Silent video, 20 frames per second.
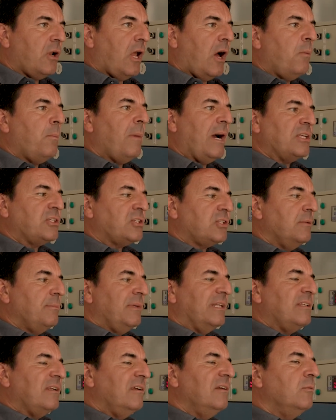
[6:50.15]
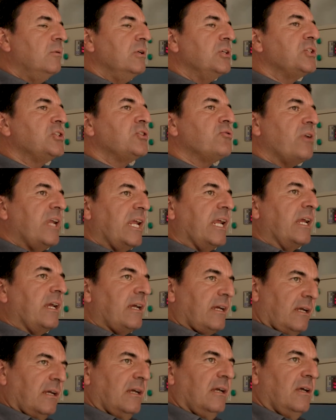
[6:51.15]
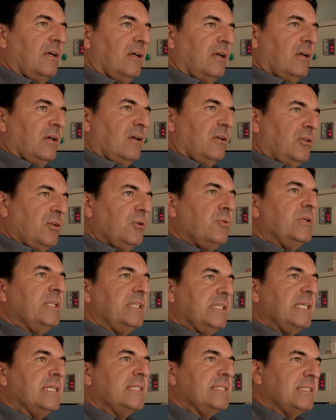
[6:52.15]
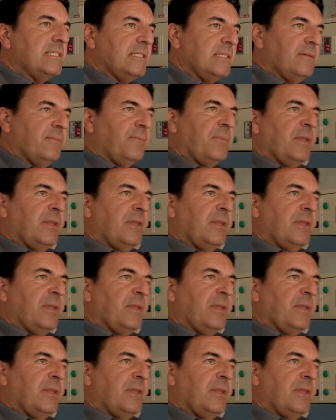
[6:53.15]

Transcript: how much the material will shrink during this.